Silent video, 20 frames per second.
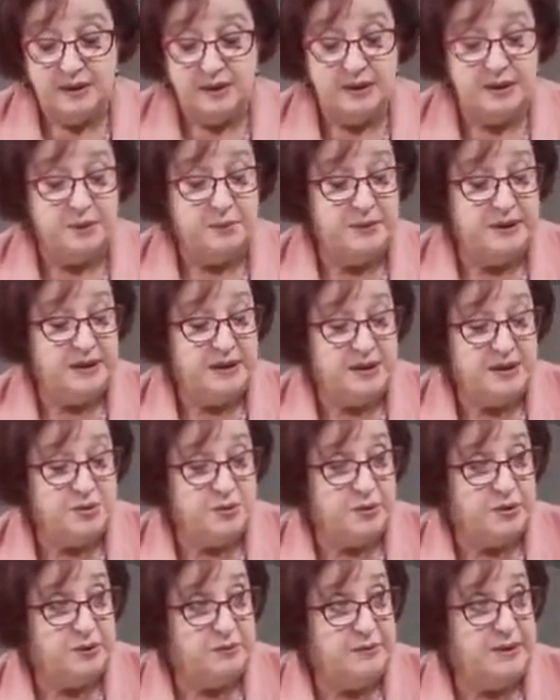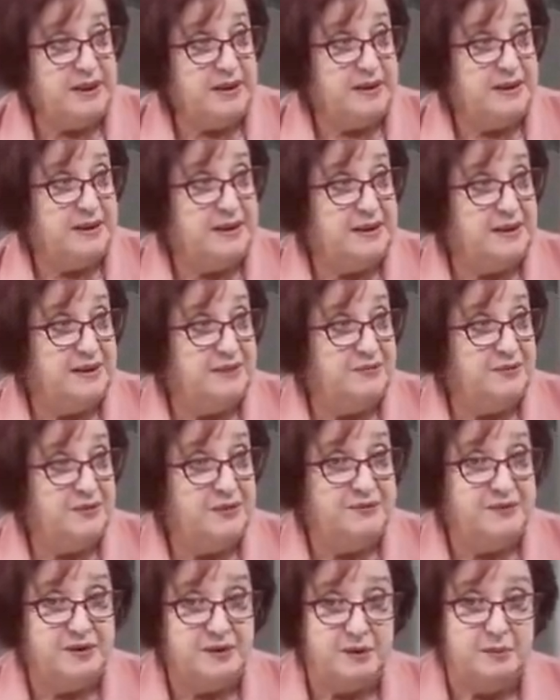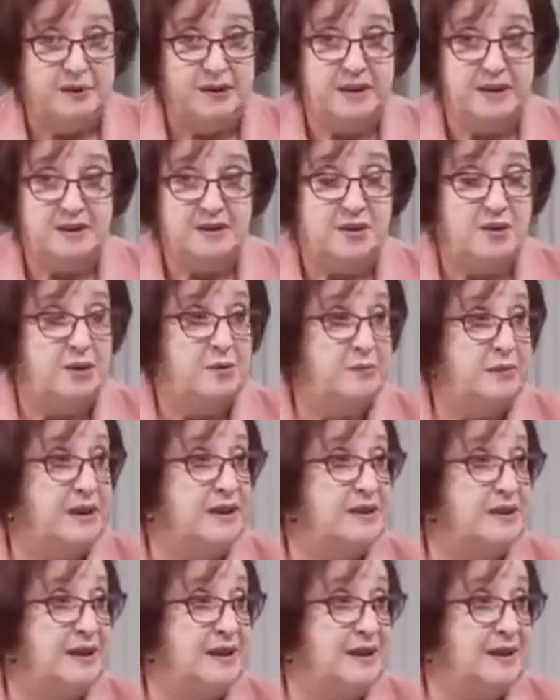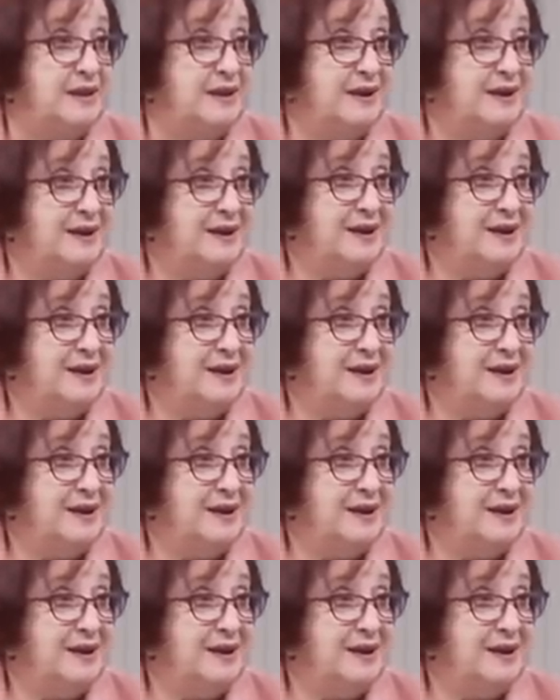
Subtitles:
the committees wouldn't meet, and therefore if the committees are not meeting,